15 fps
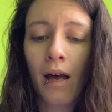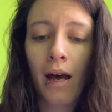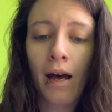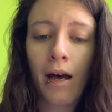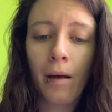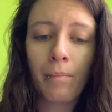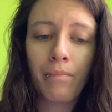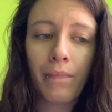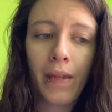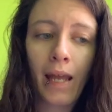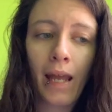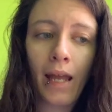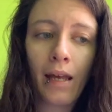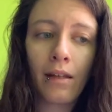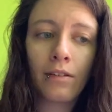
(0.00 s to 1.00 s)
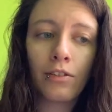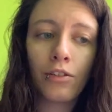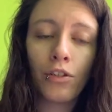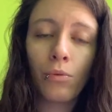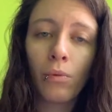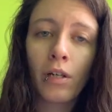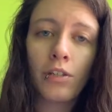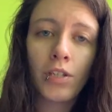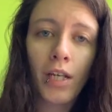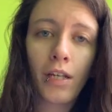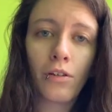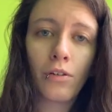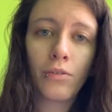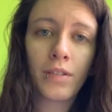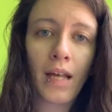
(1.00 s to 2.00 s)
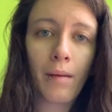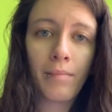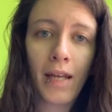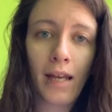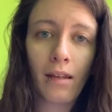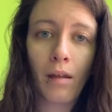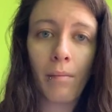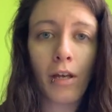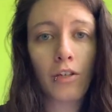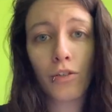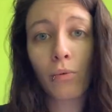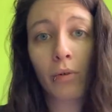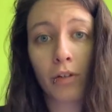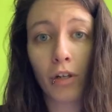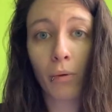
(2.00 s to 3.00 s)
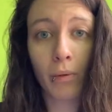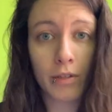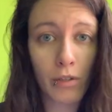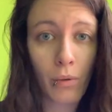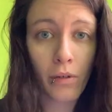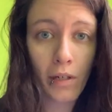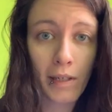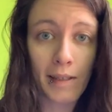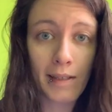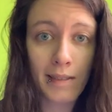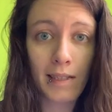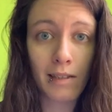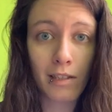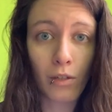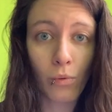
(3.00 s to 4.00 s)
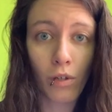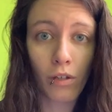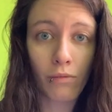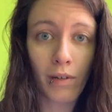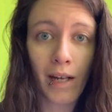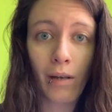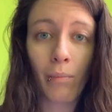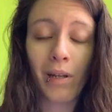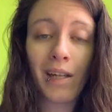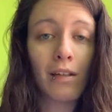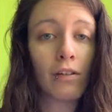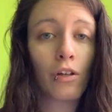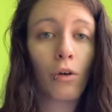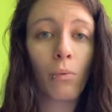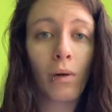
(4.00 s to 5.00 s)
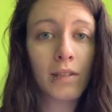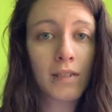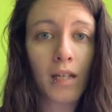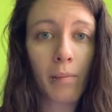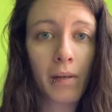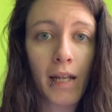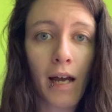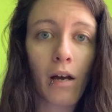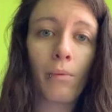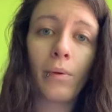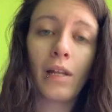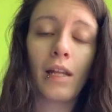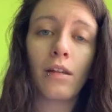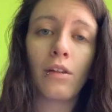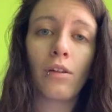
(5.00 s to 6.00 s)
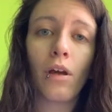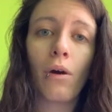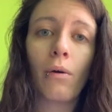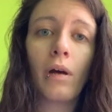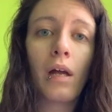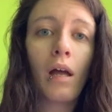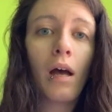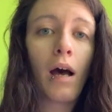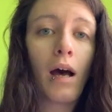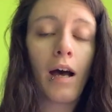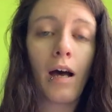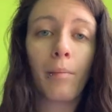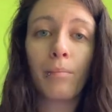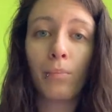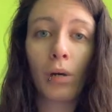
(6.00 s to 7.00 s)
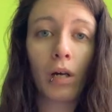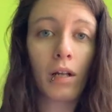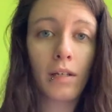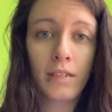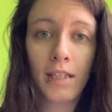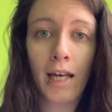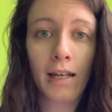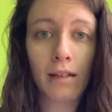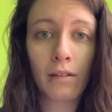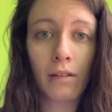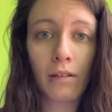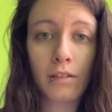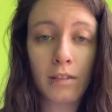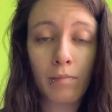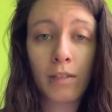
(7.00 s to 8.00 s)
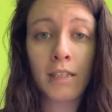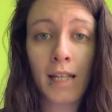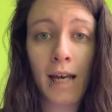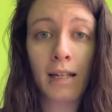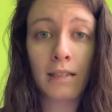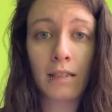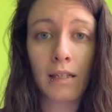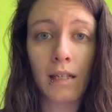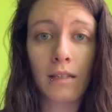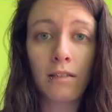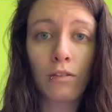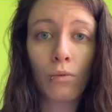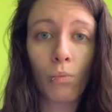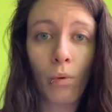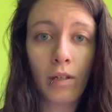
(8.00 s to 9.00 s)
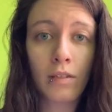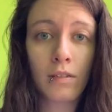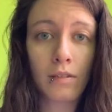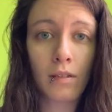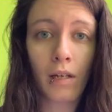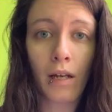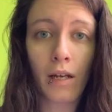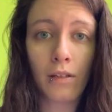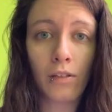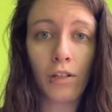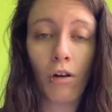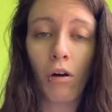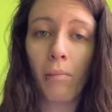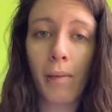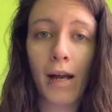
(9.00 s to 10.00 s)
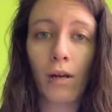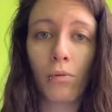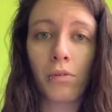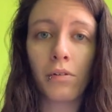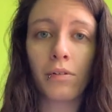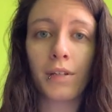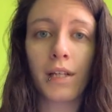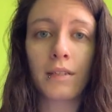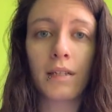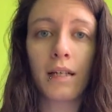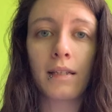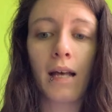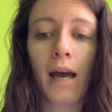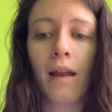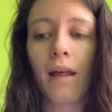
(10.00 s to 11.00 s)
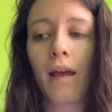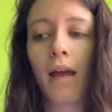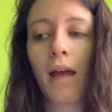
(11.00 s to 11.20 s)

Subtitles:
And you want to check your news tab daily because you want to know what's going on in the Cincy world, right? We need to know what's coming out. We need to know product status list, what's on back order and things like that.